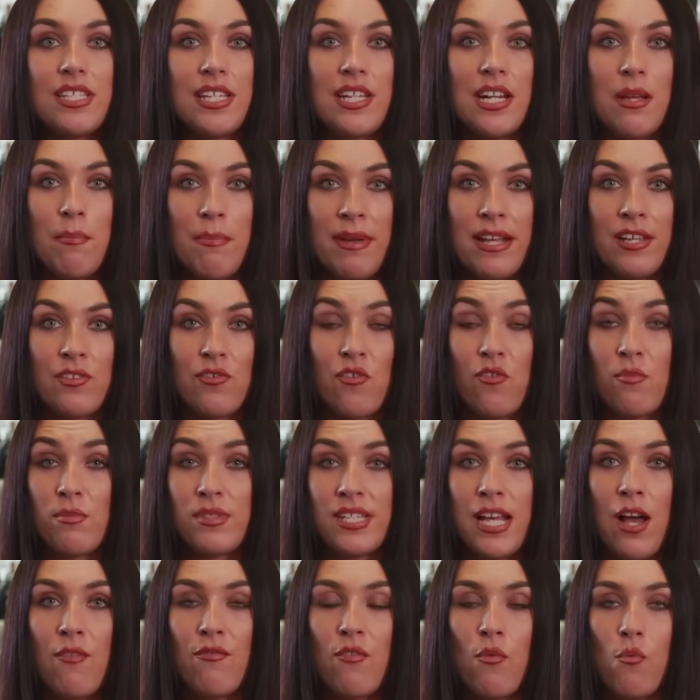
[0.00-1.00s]
sent a picture of
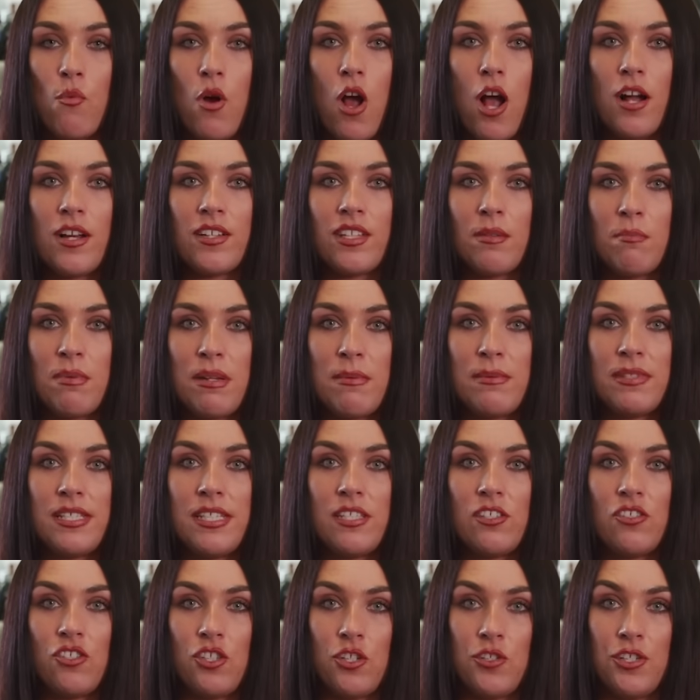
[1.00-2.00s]
himself at work at the B B C
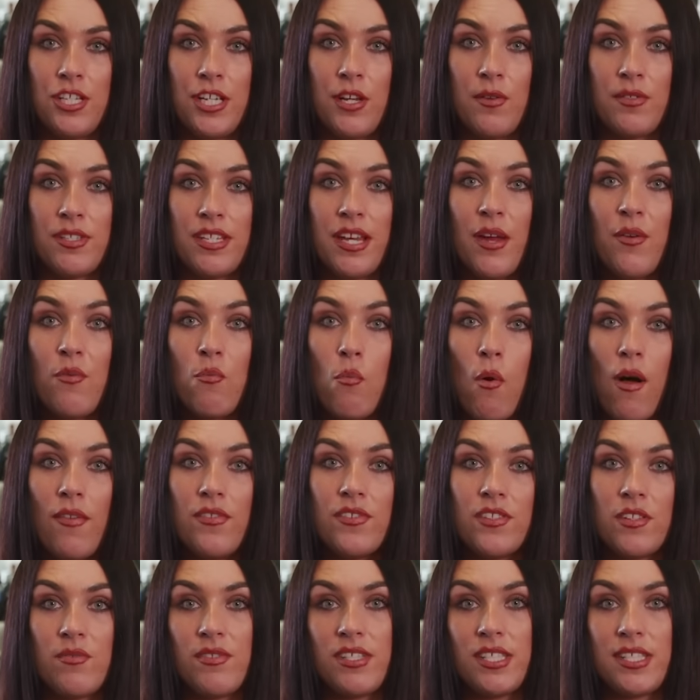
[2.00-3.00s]
studios and
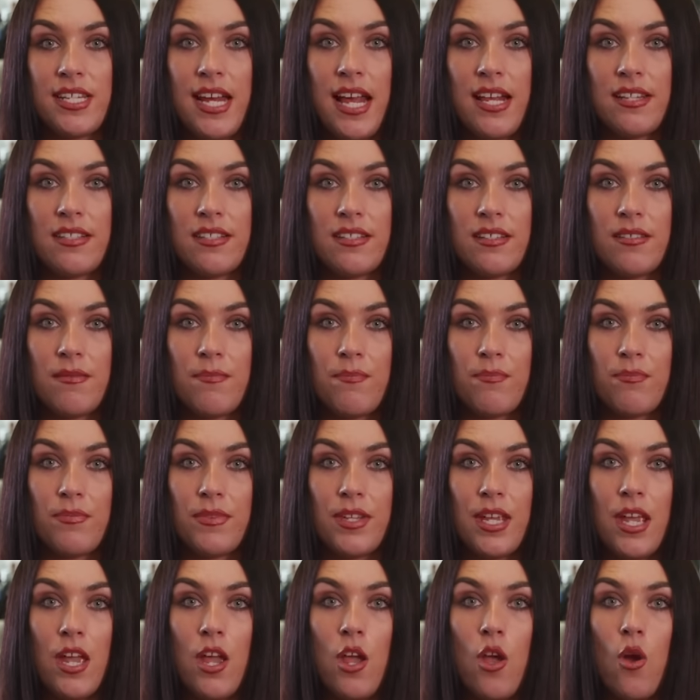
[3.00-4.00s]
ones of his desk.
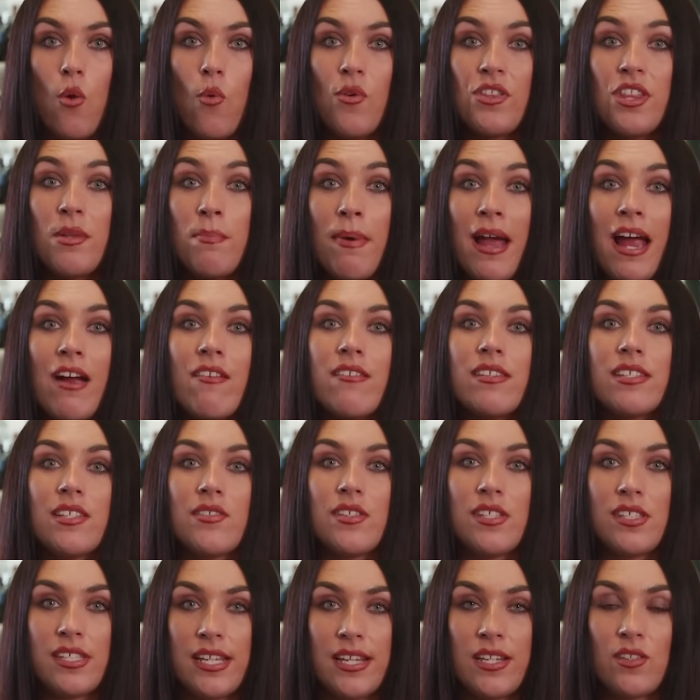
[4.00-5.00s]
When the parents at
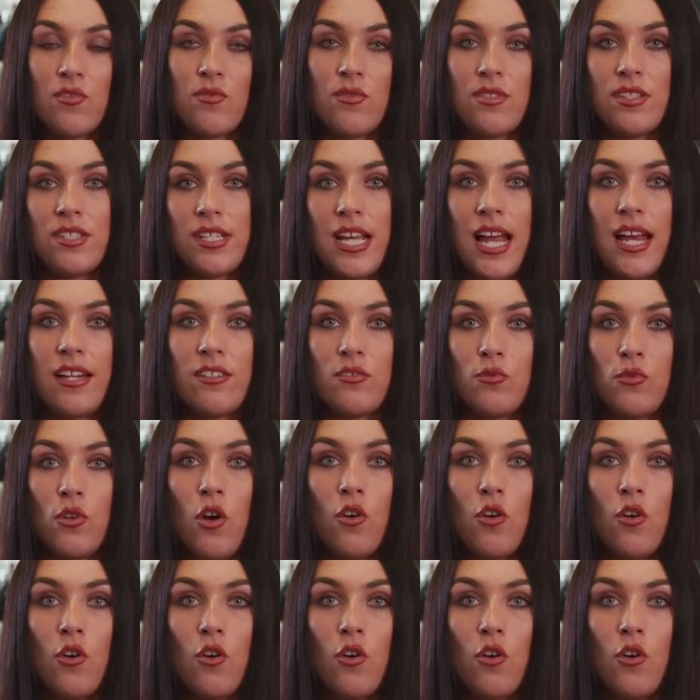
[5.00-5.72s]
the centre of the scandal